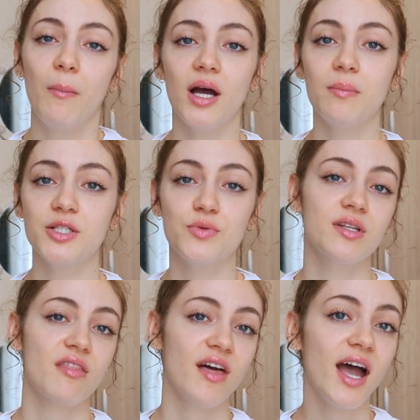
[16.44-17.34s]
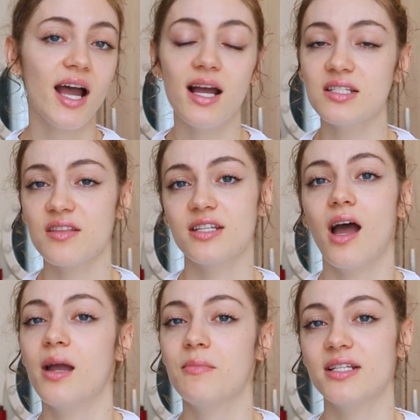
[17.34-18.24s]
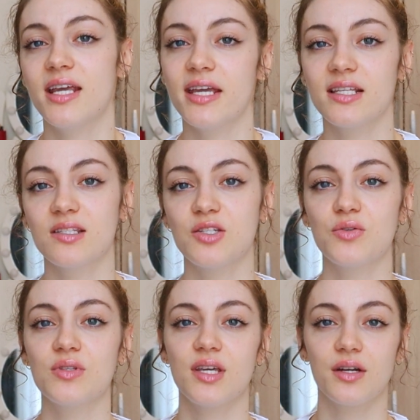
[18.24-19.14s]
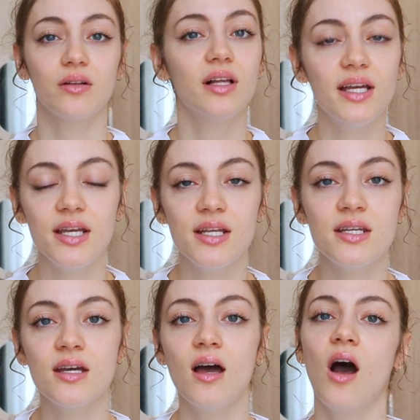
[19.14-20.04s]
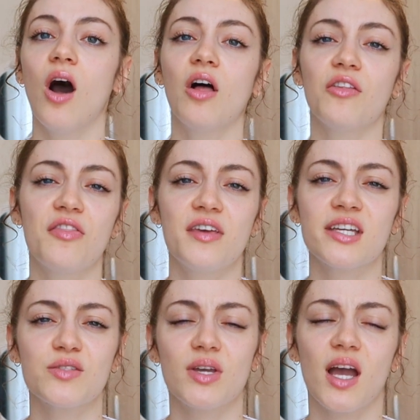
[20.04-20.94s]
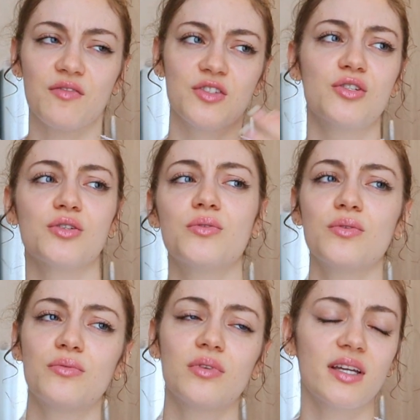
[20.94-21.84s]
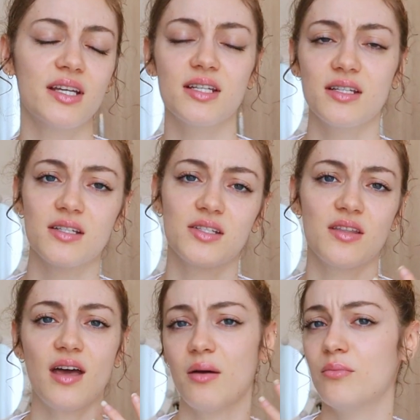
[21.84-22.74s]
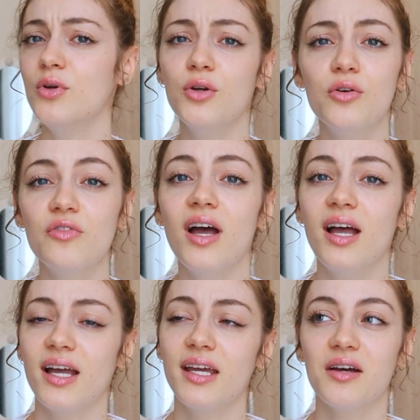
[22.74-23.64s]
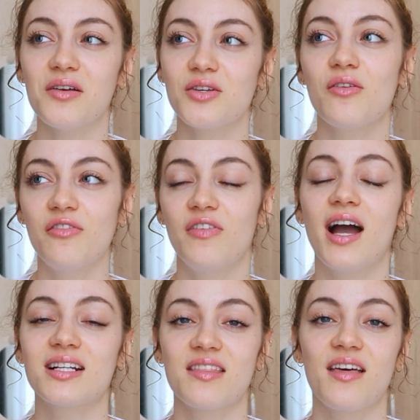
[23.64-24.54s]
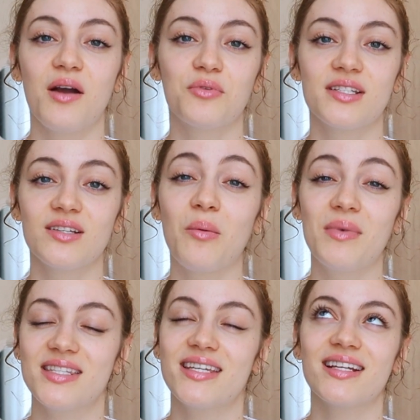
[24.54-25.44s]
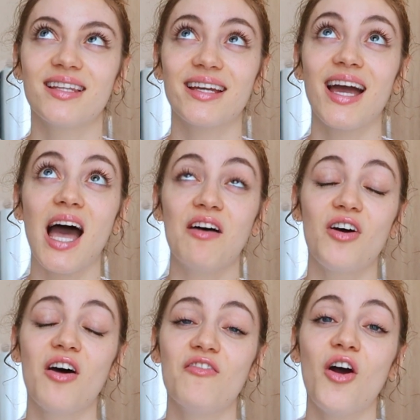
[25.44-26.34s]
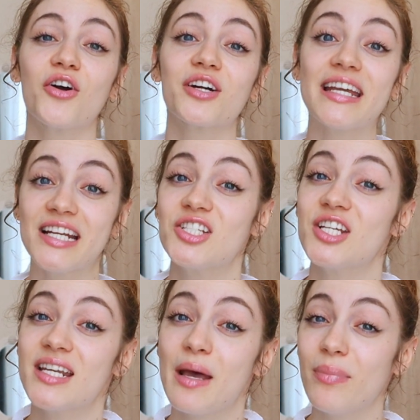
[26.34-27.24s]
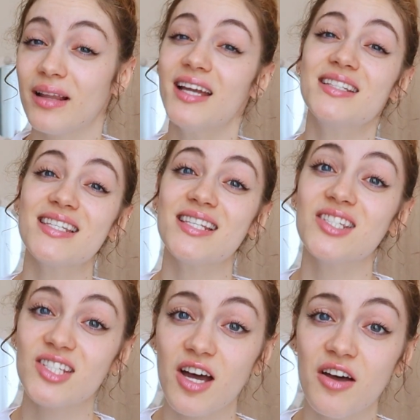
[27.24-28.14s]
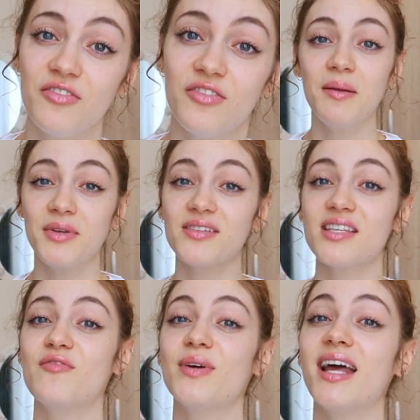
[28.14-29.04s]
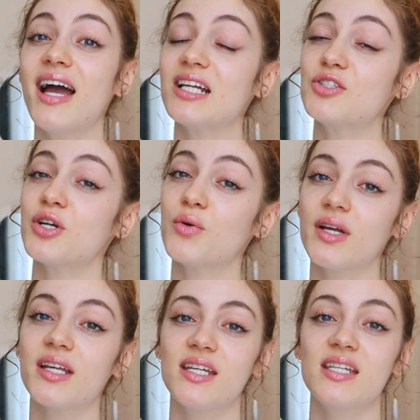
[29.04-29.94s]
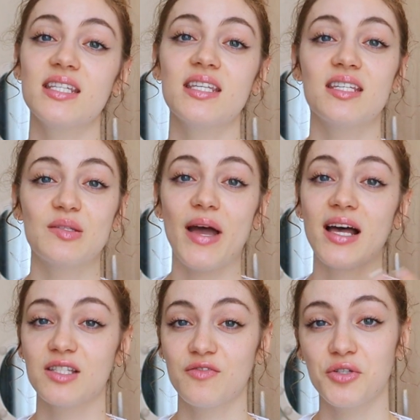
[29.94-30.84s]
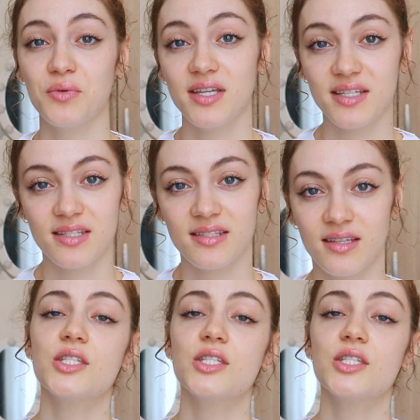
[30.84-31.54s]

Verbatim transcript: but between that, the time it takes to settle in, all the things we have to do related to that move, and also the fact that we're still missing like half of our kitchen appliances and stuff, my meals have been extra quick and easy busy these past few weeks.